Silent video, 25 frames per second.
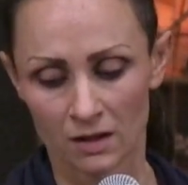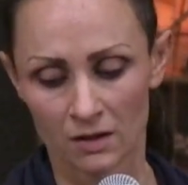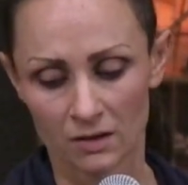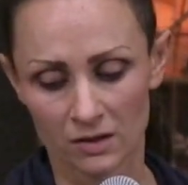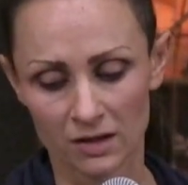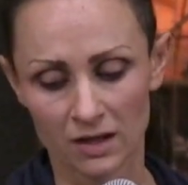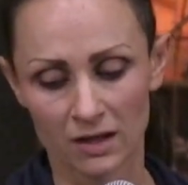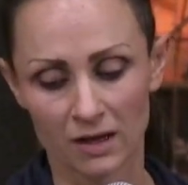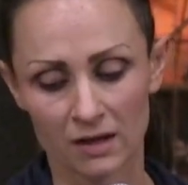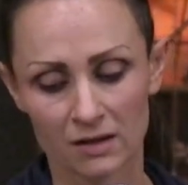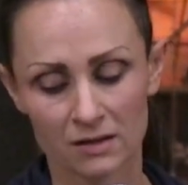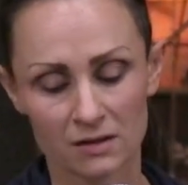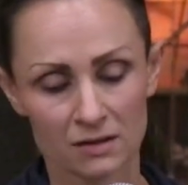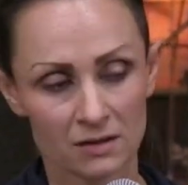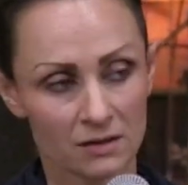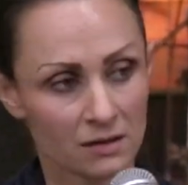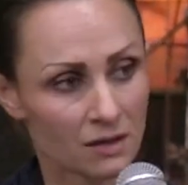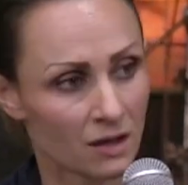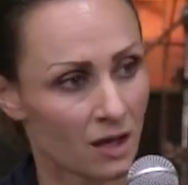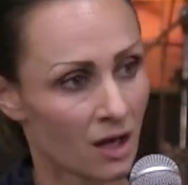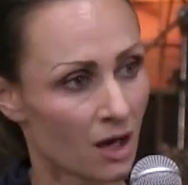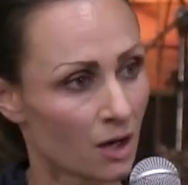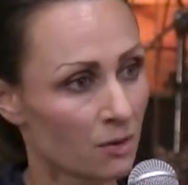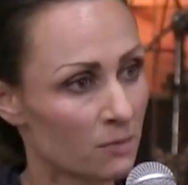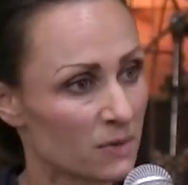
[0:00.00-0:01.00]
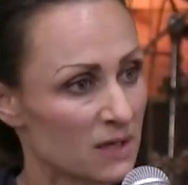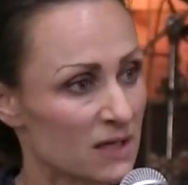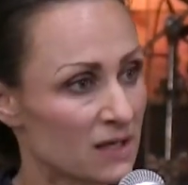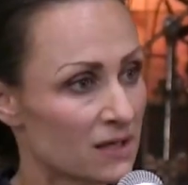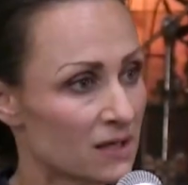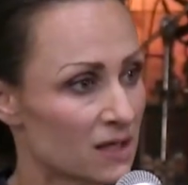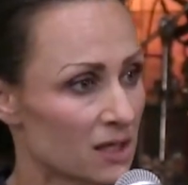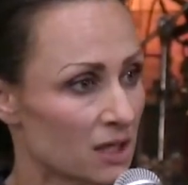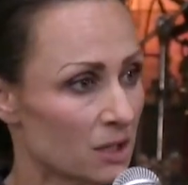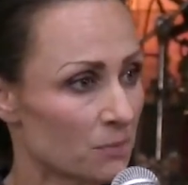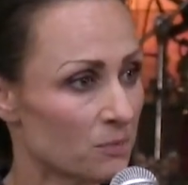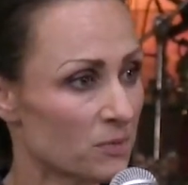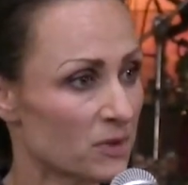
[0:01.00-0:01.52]
Okay, how we
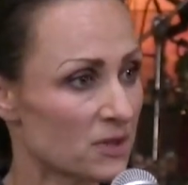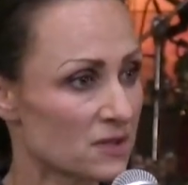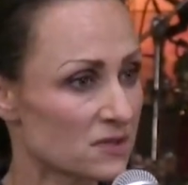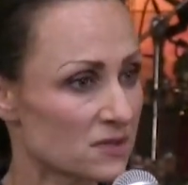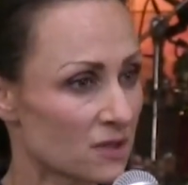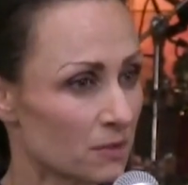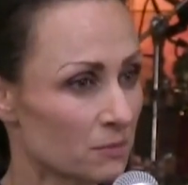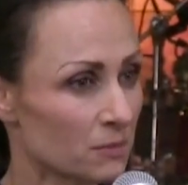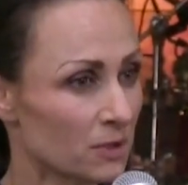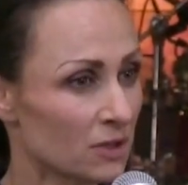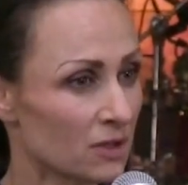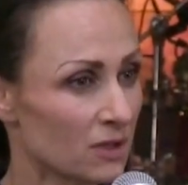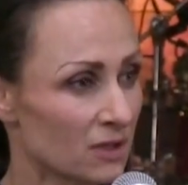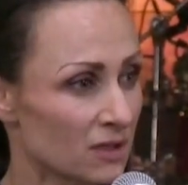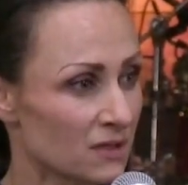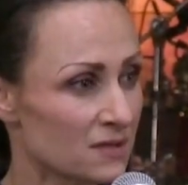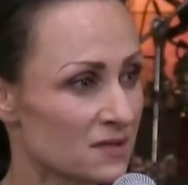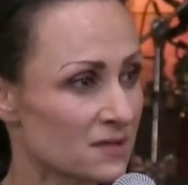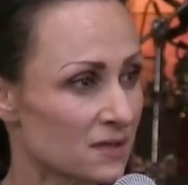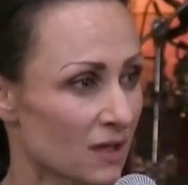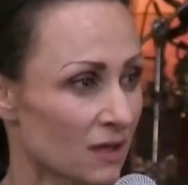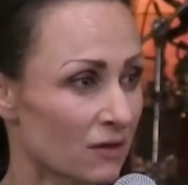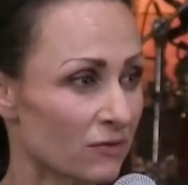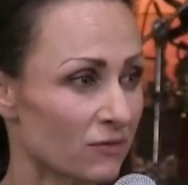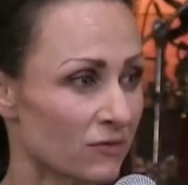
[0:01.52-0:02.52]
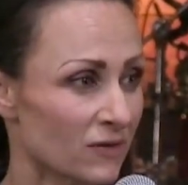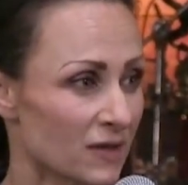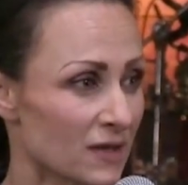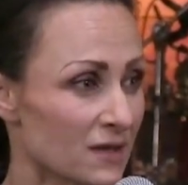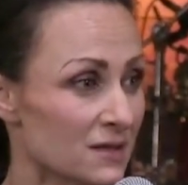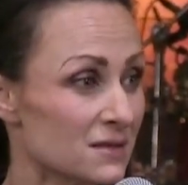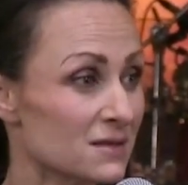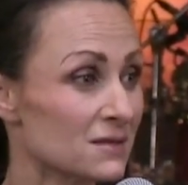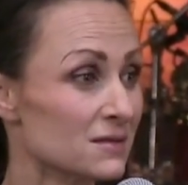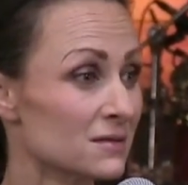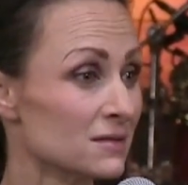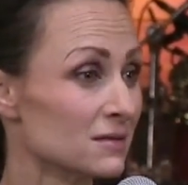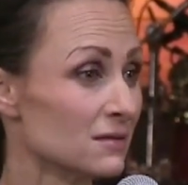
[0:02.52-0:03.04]
keep this community safe
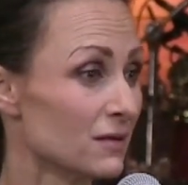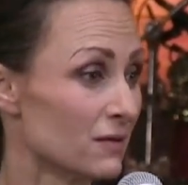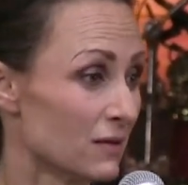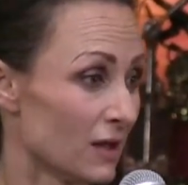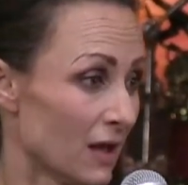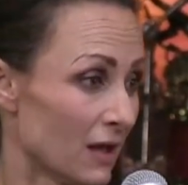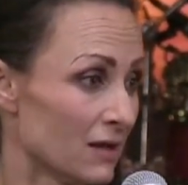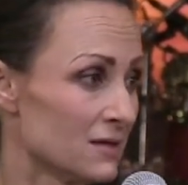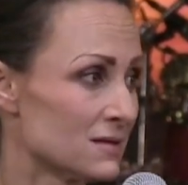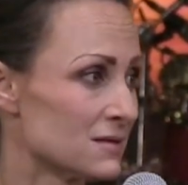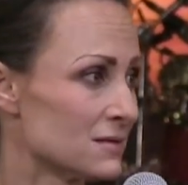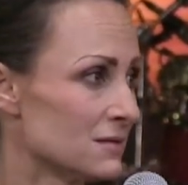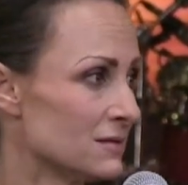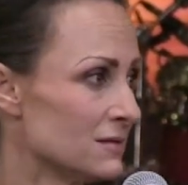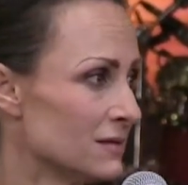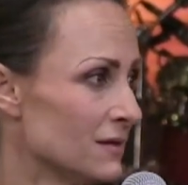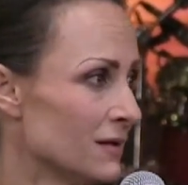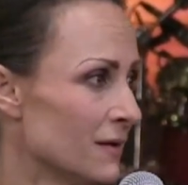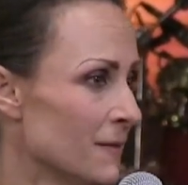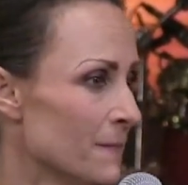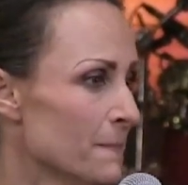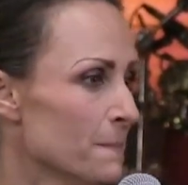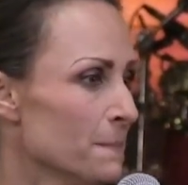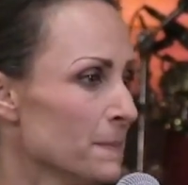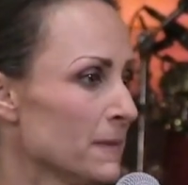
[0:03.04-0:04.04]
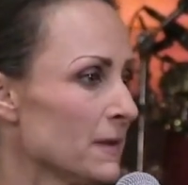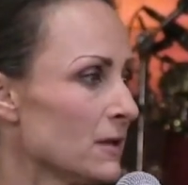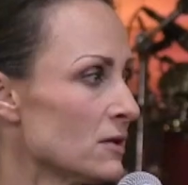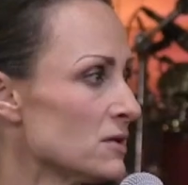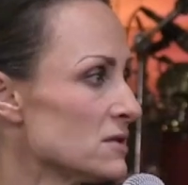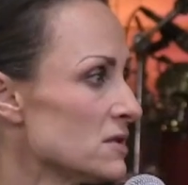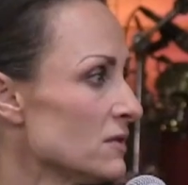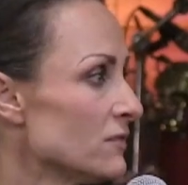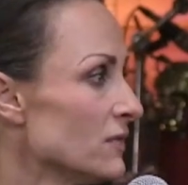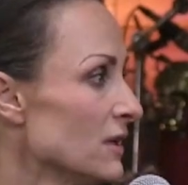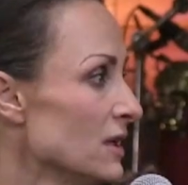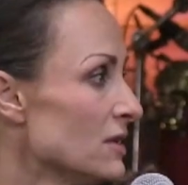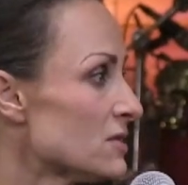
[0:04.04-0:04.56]
is that.
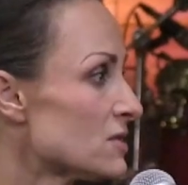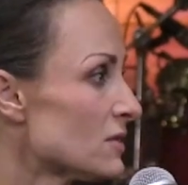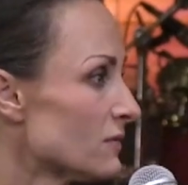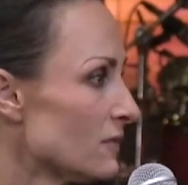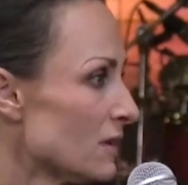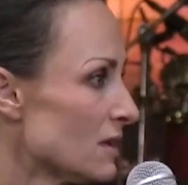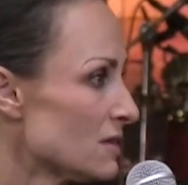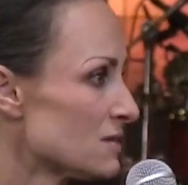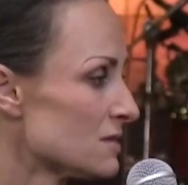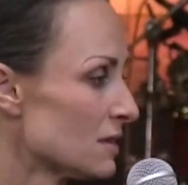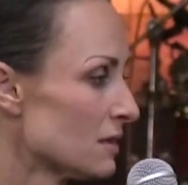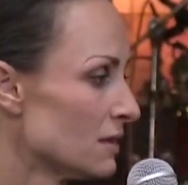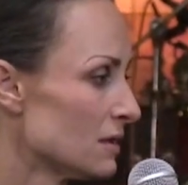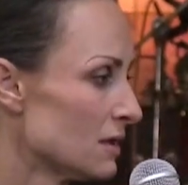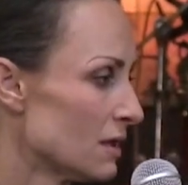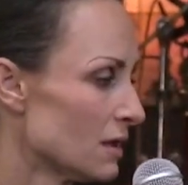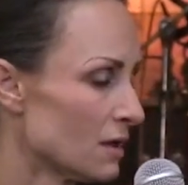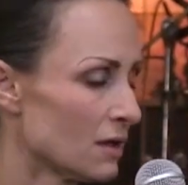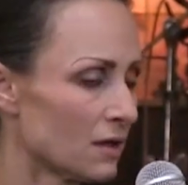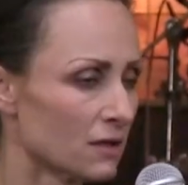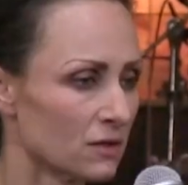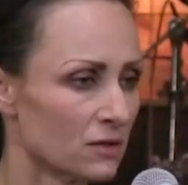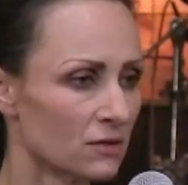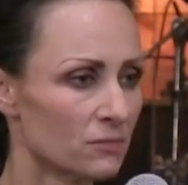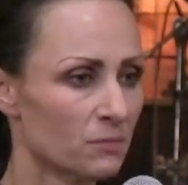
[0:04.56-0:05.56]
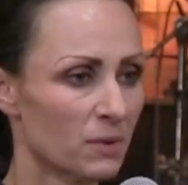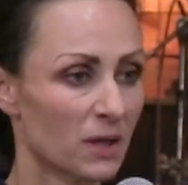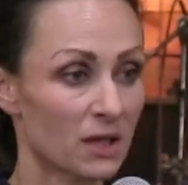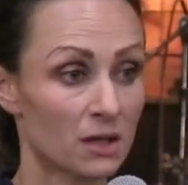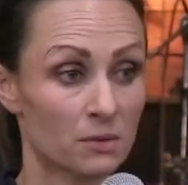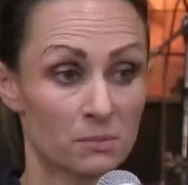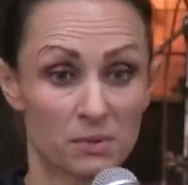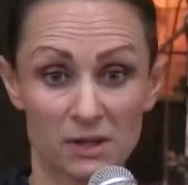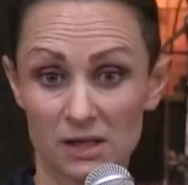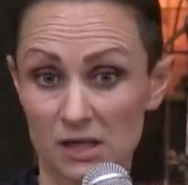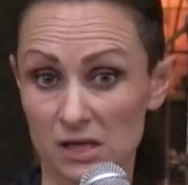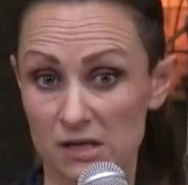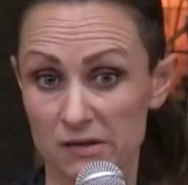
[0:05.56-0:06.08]
Because if each of us, you
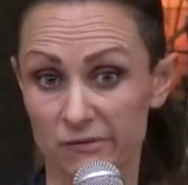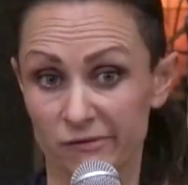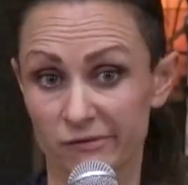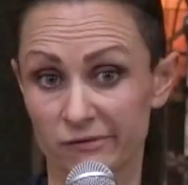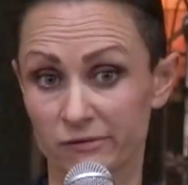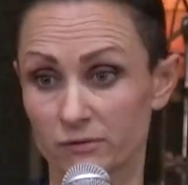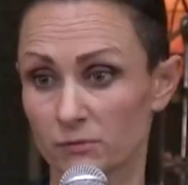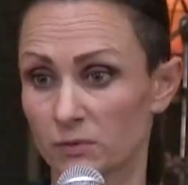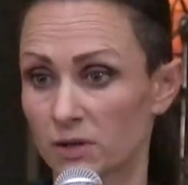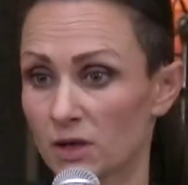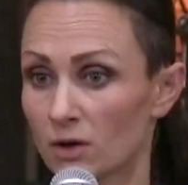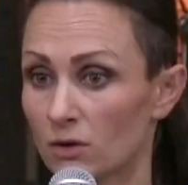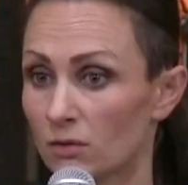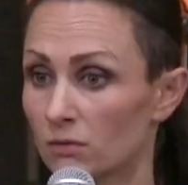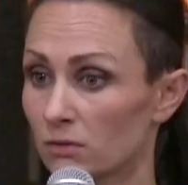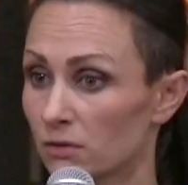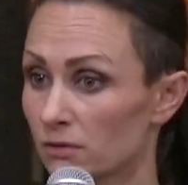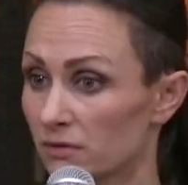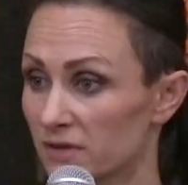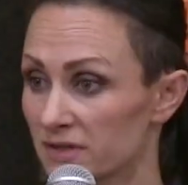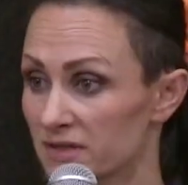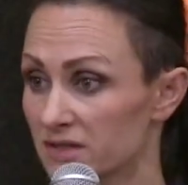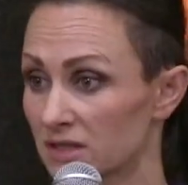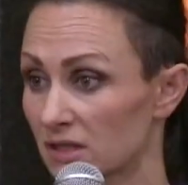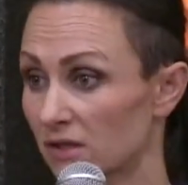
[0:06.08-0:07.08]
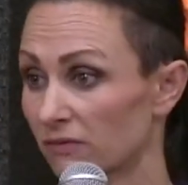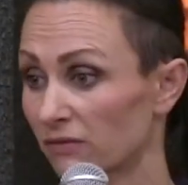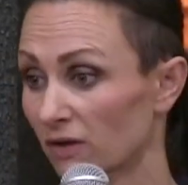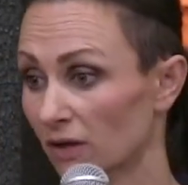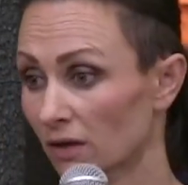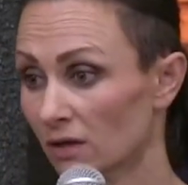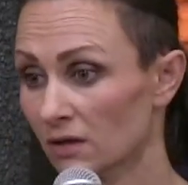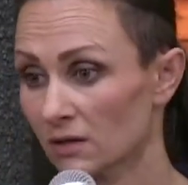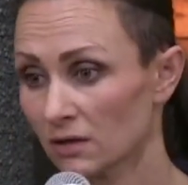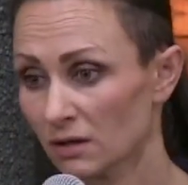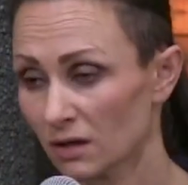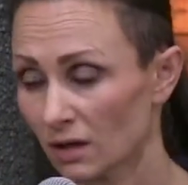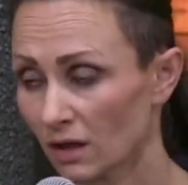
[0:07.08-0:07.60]
better believe, we are all
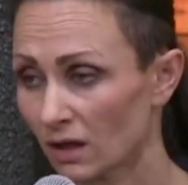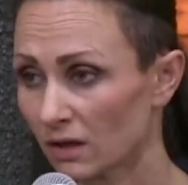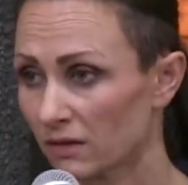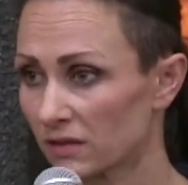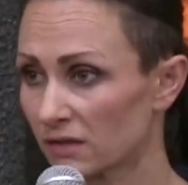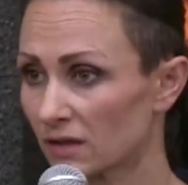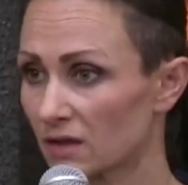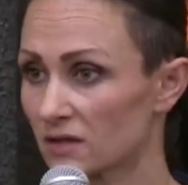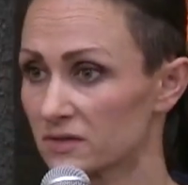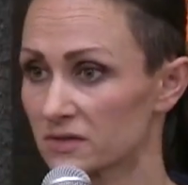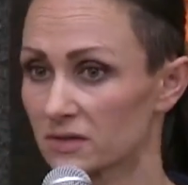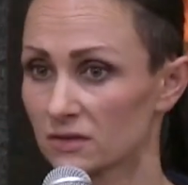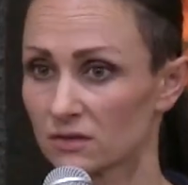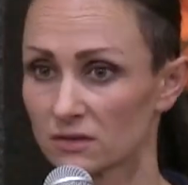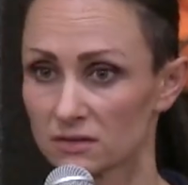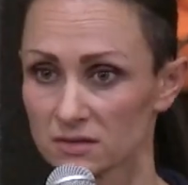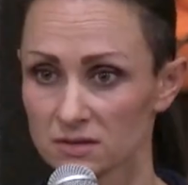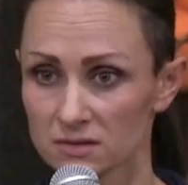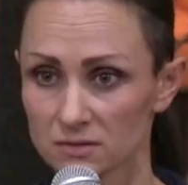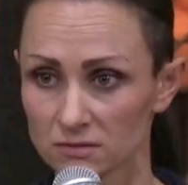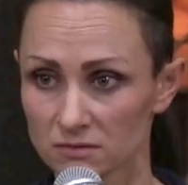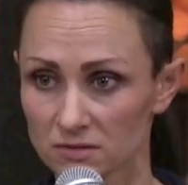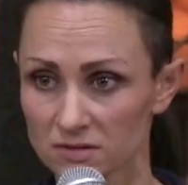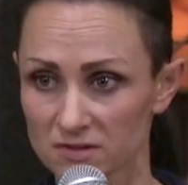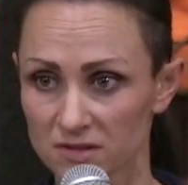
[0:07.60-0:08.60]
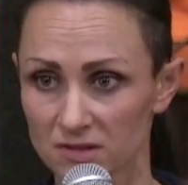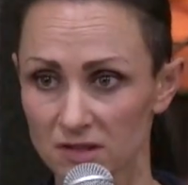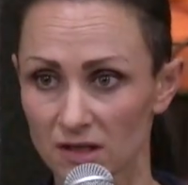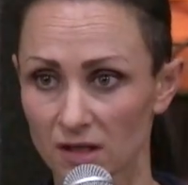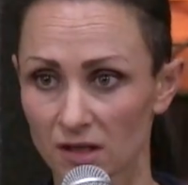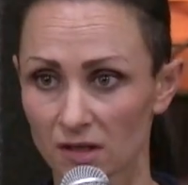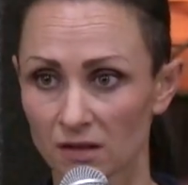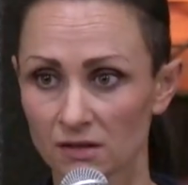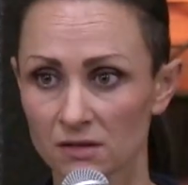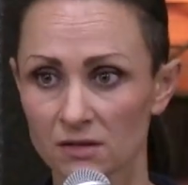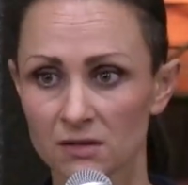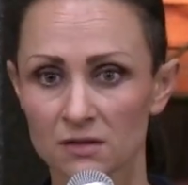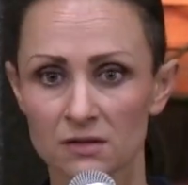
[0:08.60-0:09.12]
receiving a thousand onslaughts a
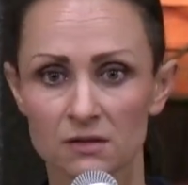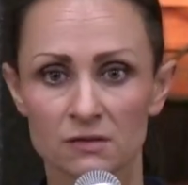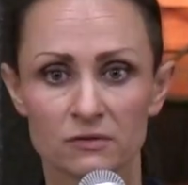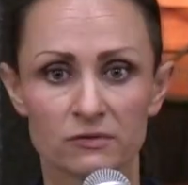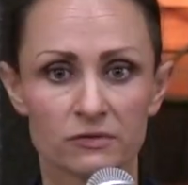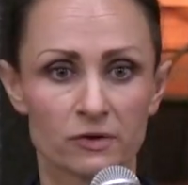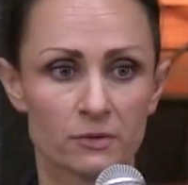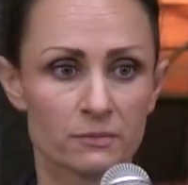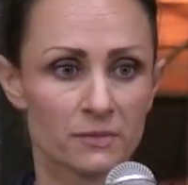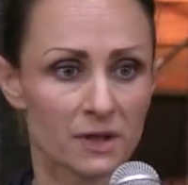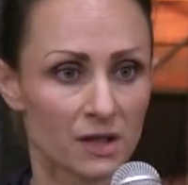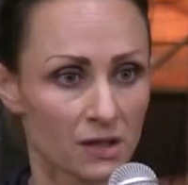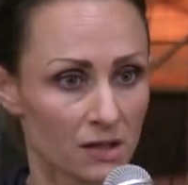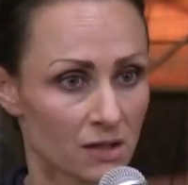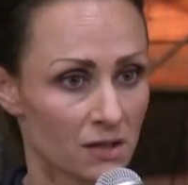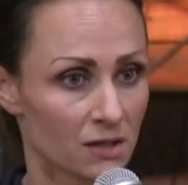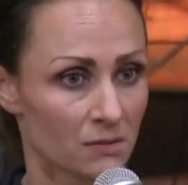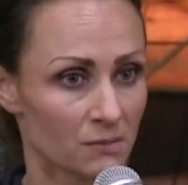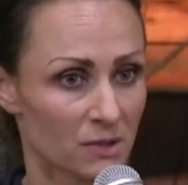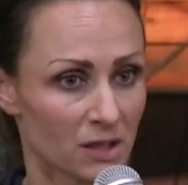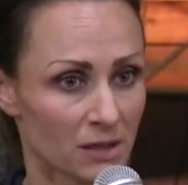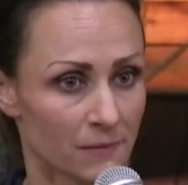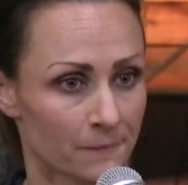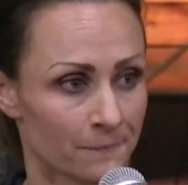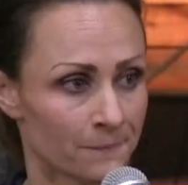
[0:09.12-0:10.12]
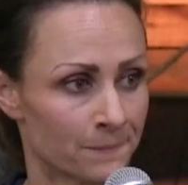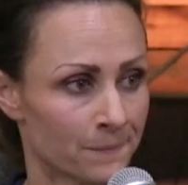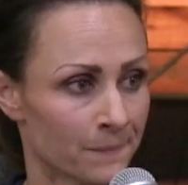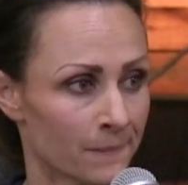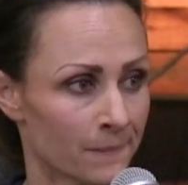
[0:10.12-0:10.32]
day from that enemy.